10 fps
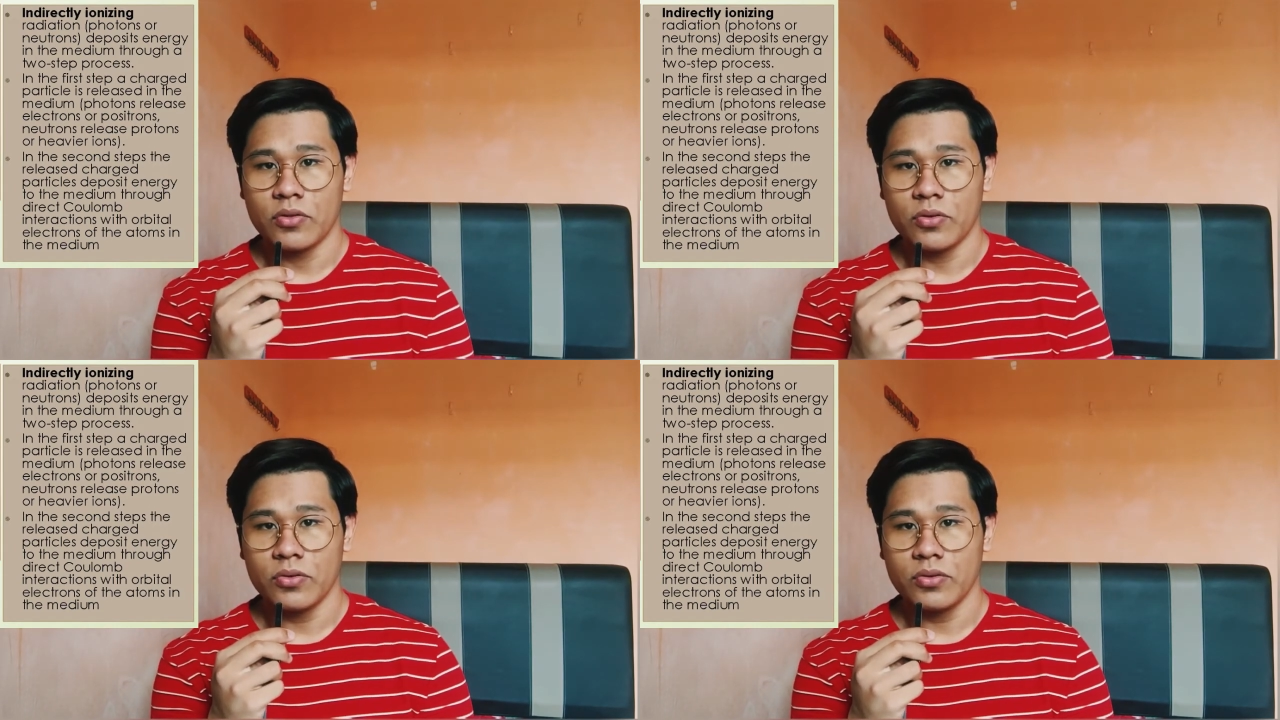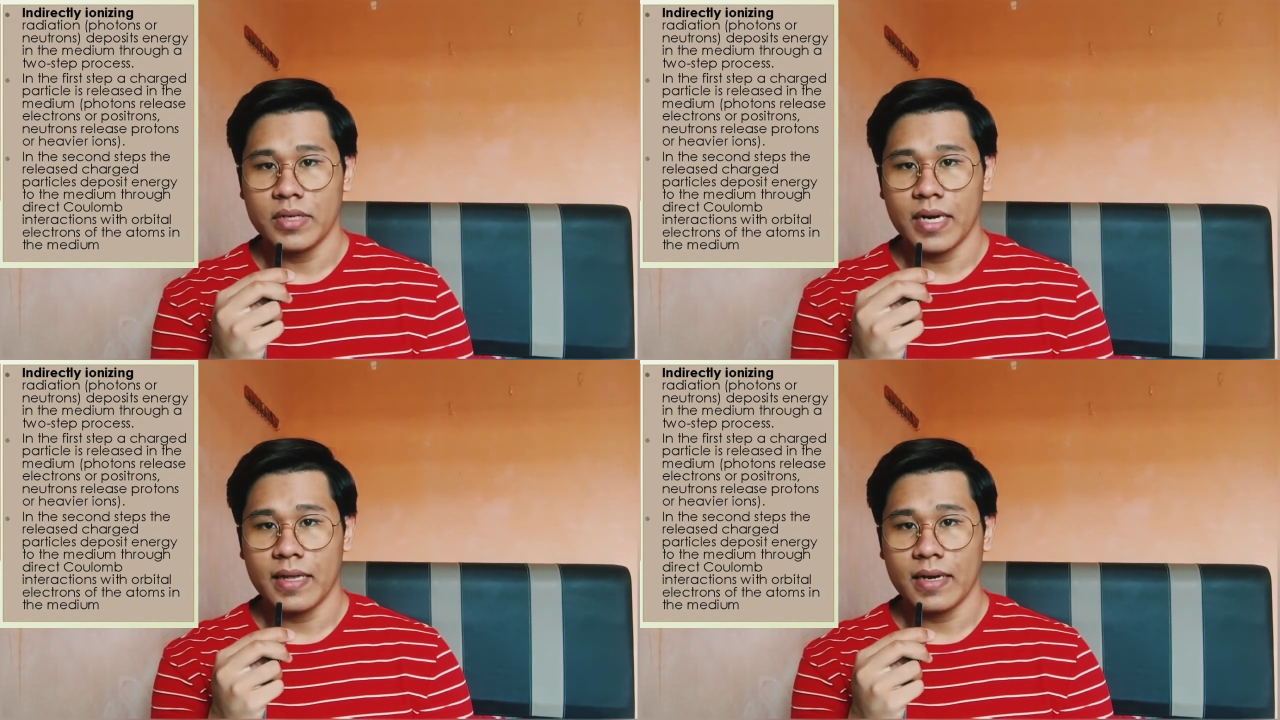through
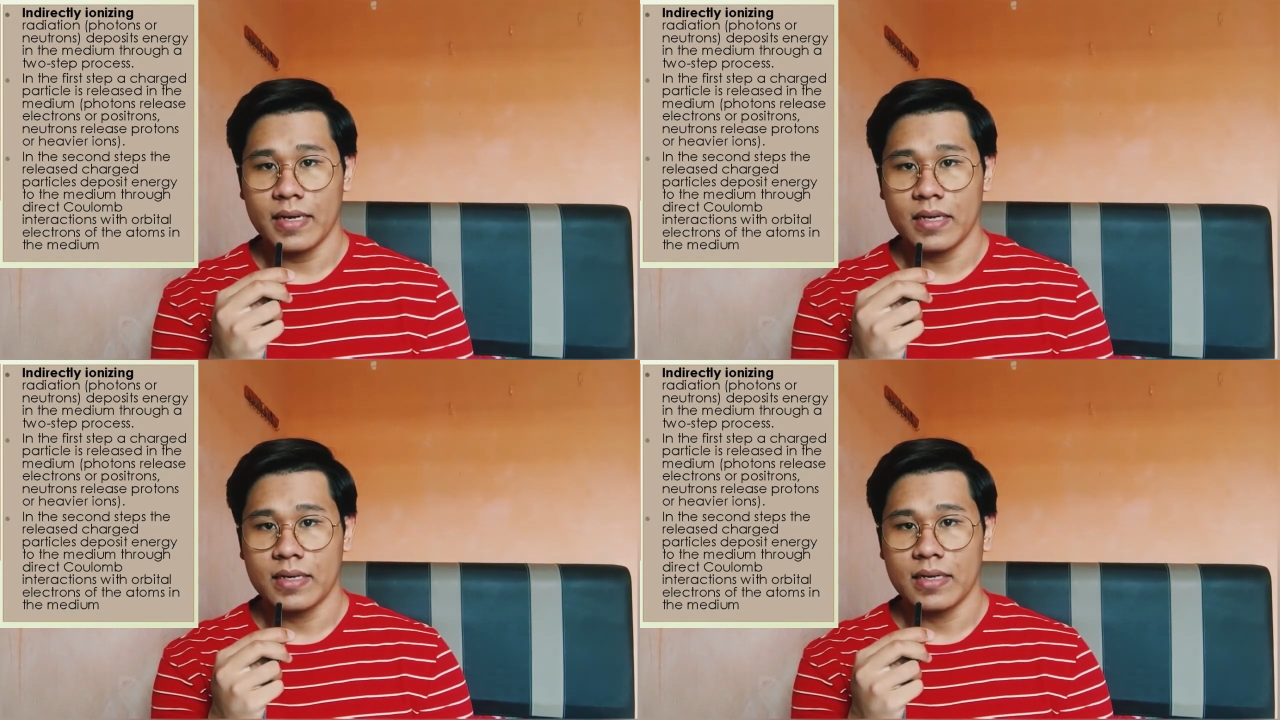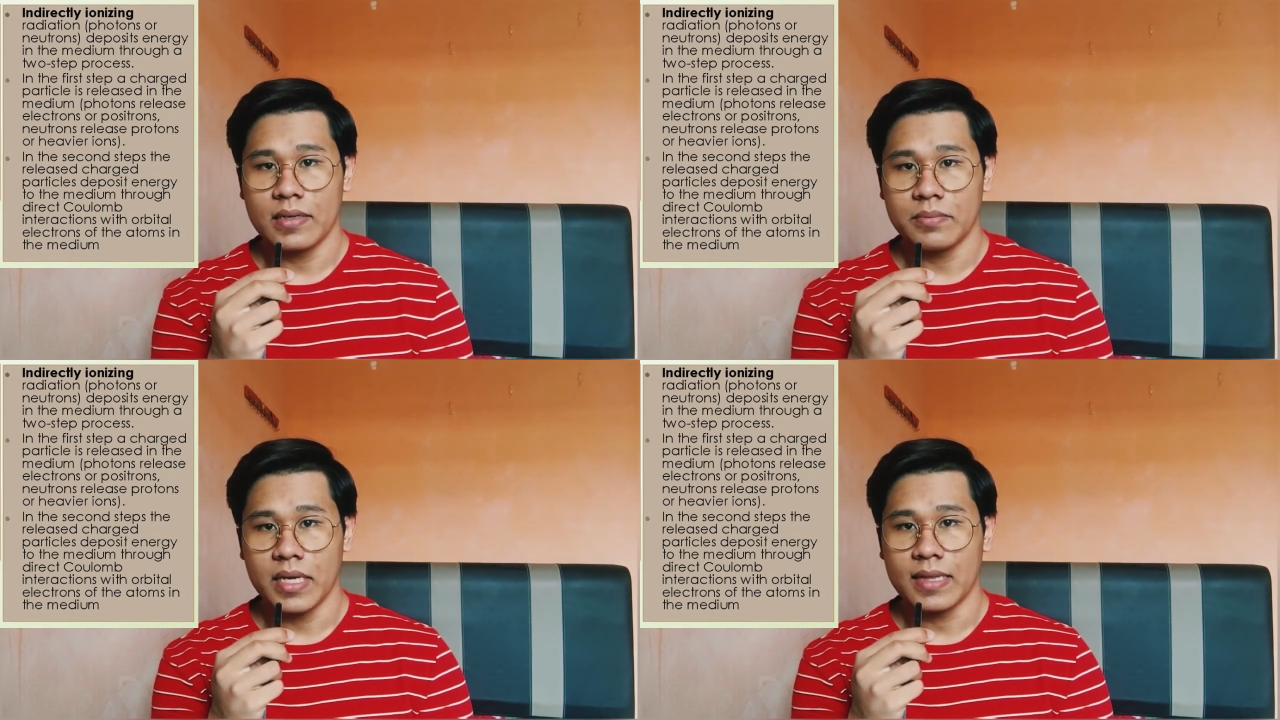direct
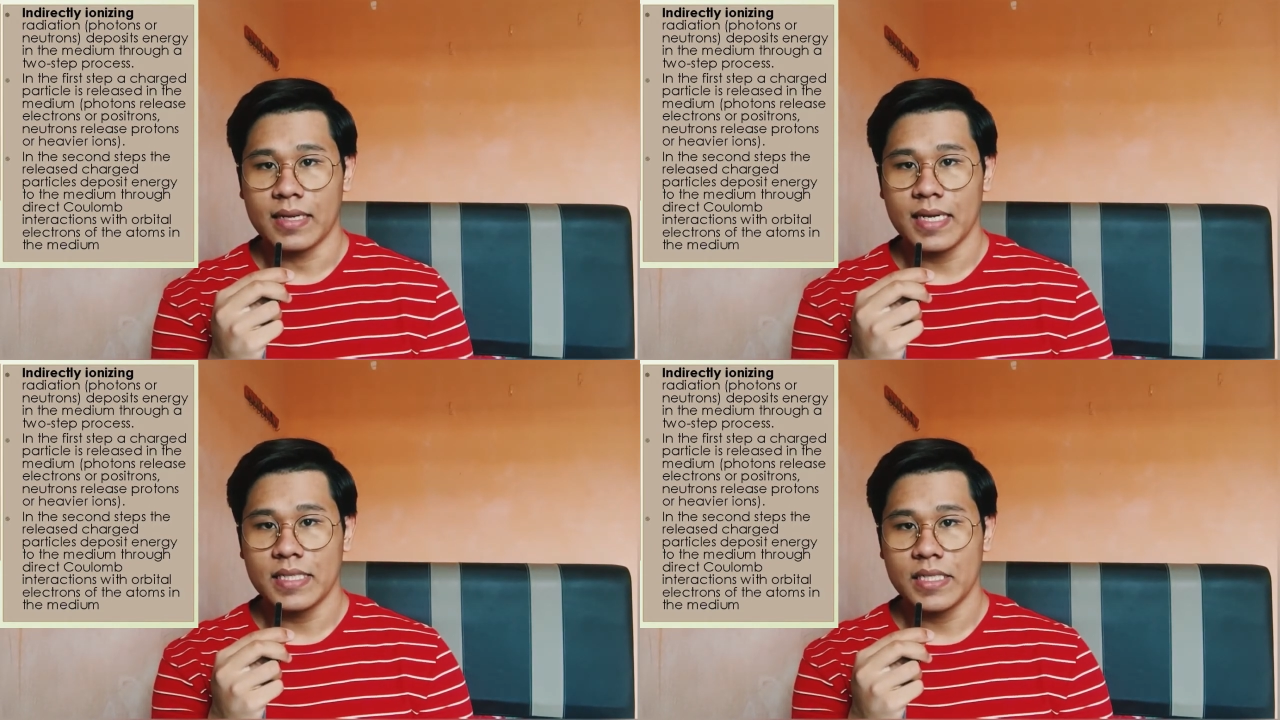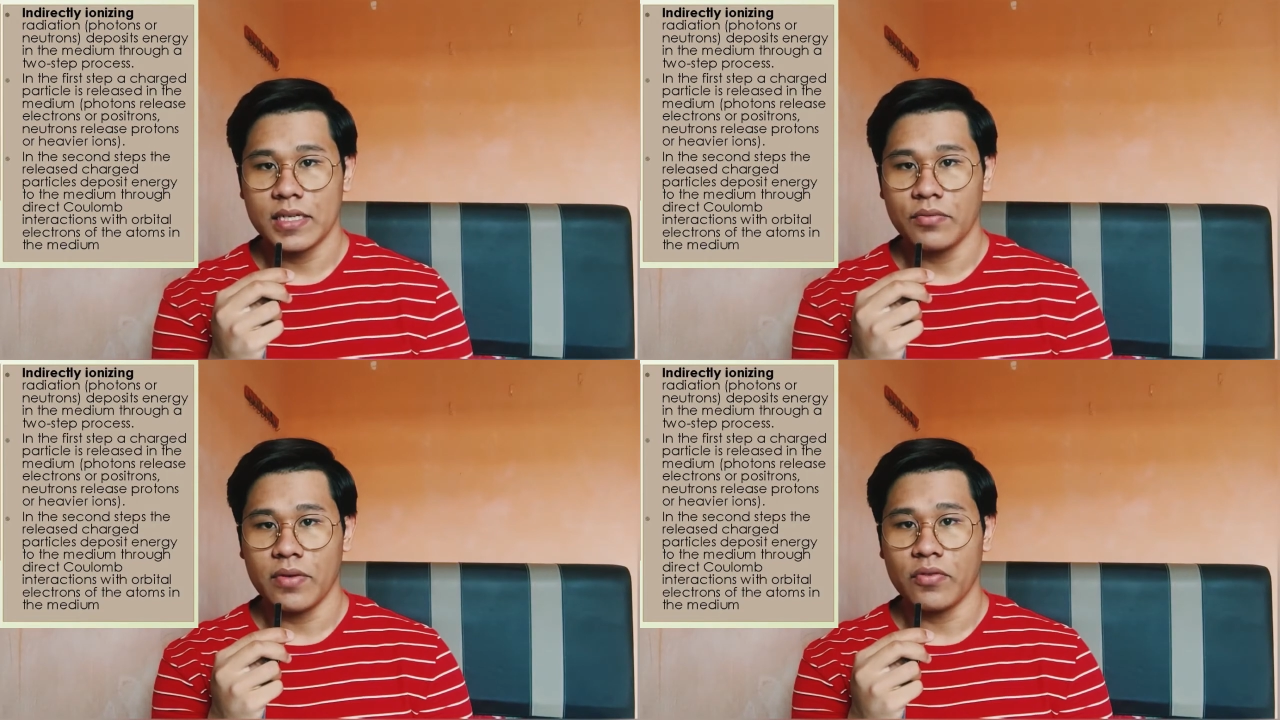Coulomb
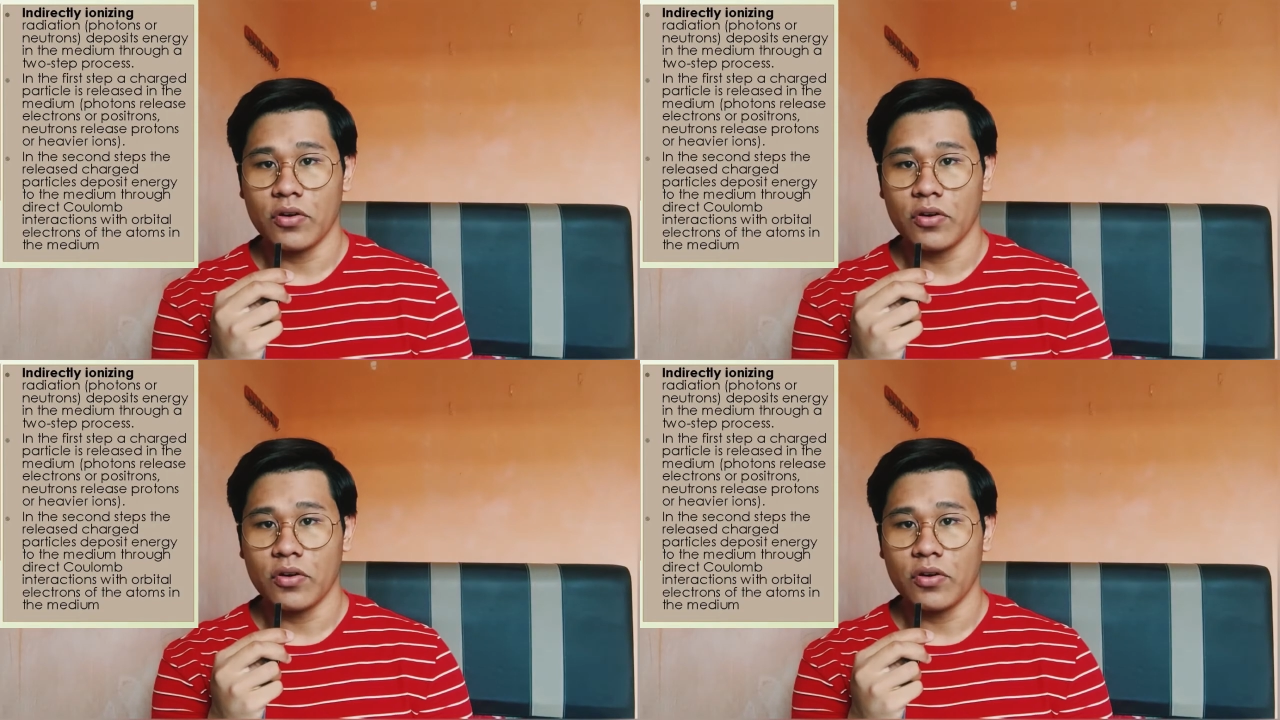interaction with